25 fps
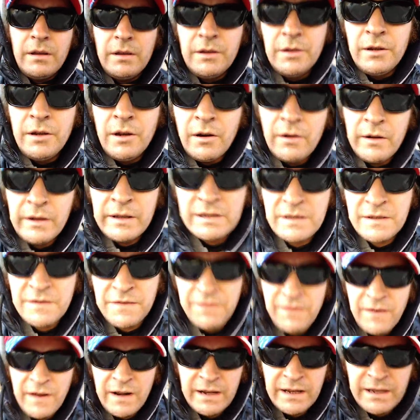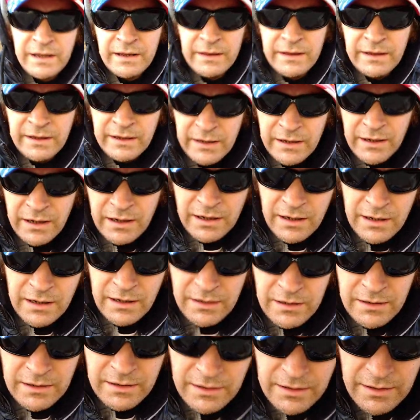You know, it's funny the
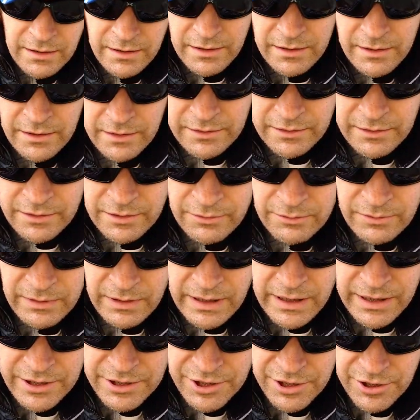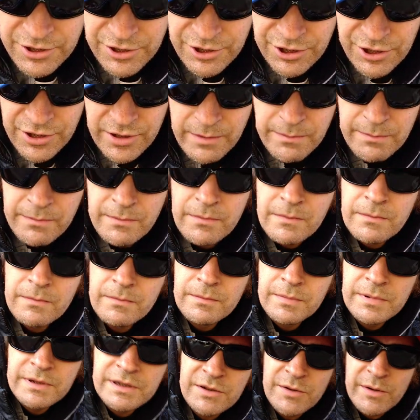relationship
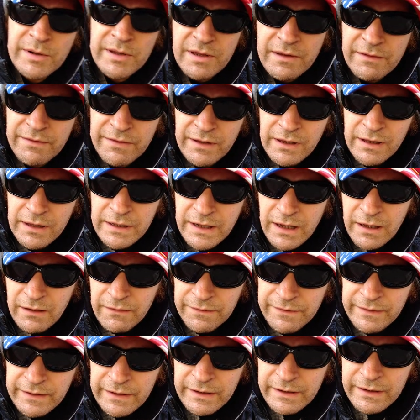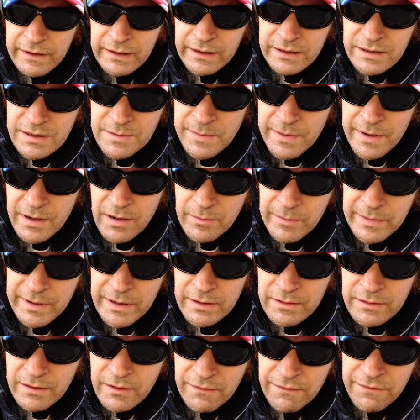between the Philadelphia experiment,
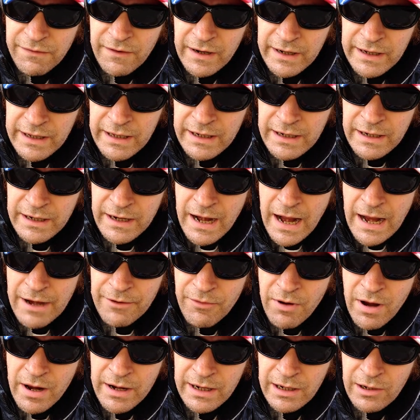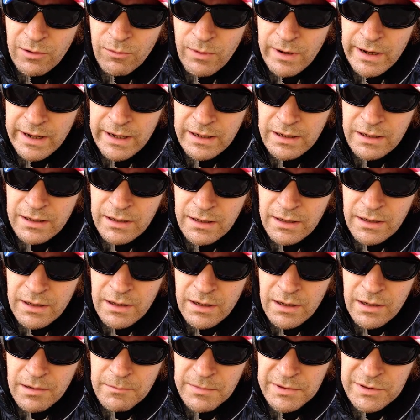funny in an ironic way,
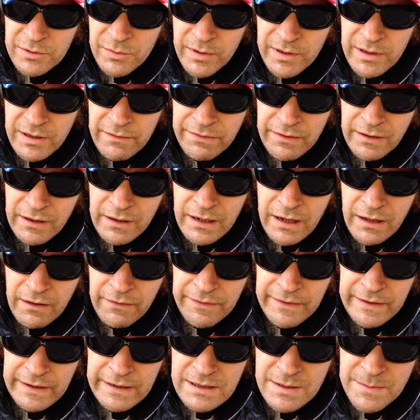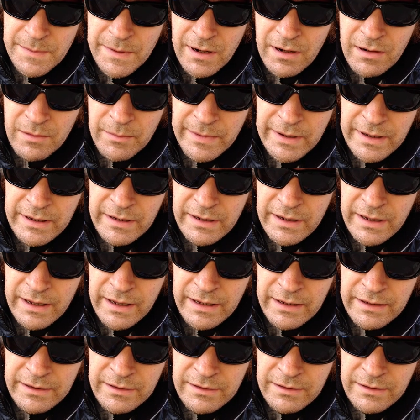between the Philadelphia experiment
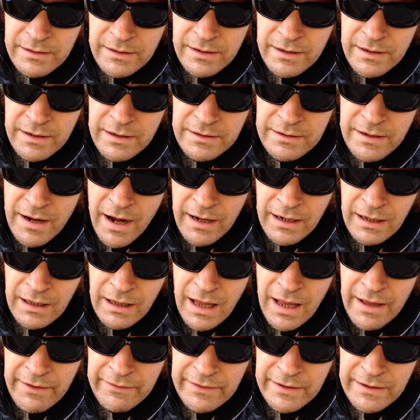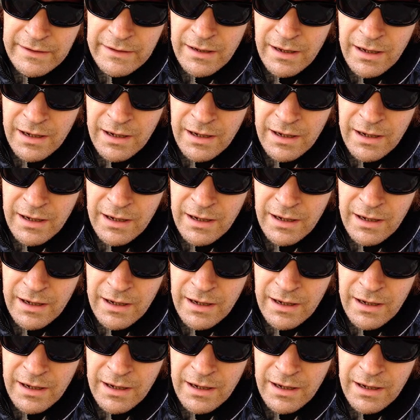and 9/11.